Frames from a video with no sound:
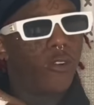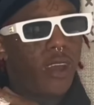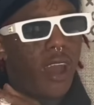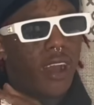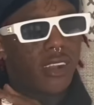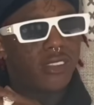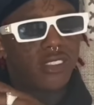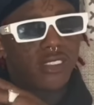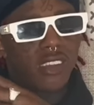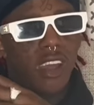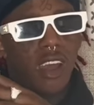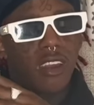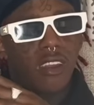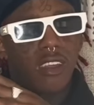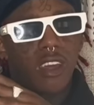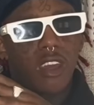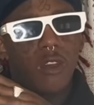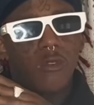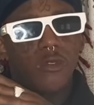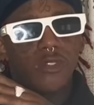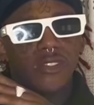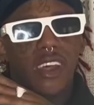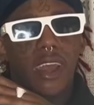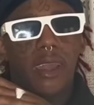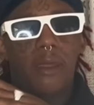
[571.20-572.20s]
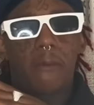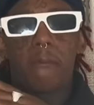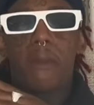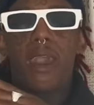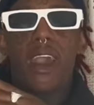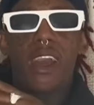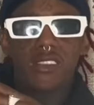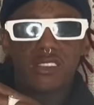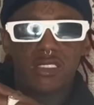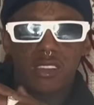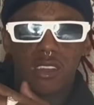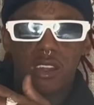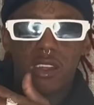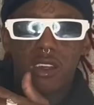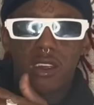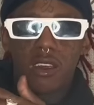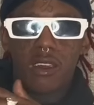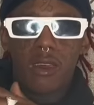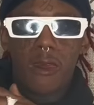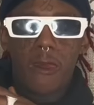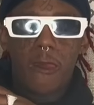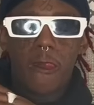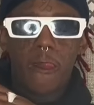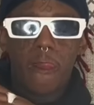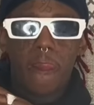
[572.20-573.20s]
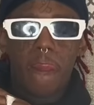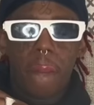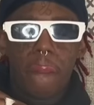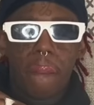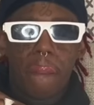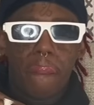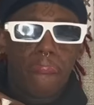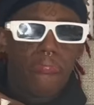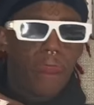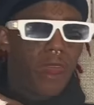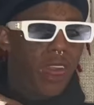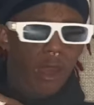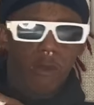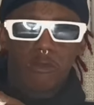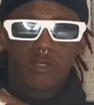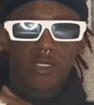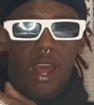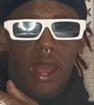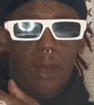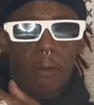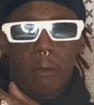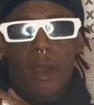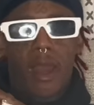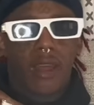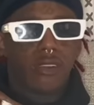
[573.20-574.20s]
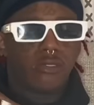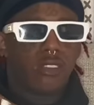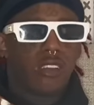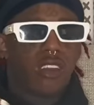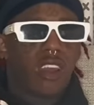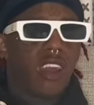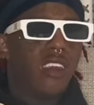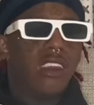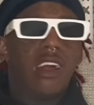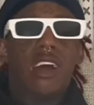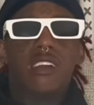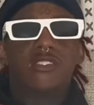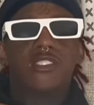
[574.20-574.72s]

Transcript: got together, it was like magic. It was like magic. And I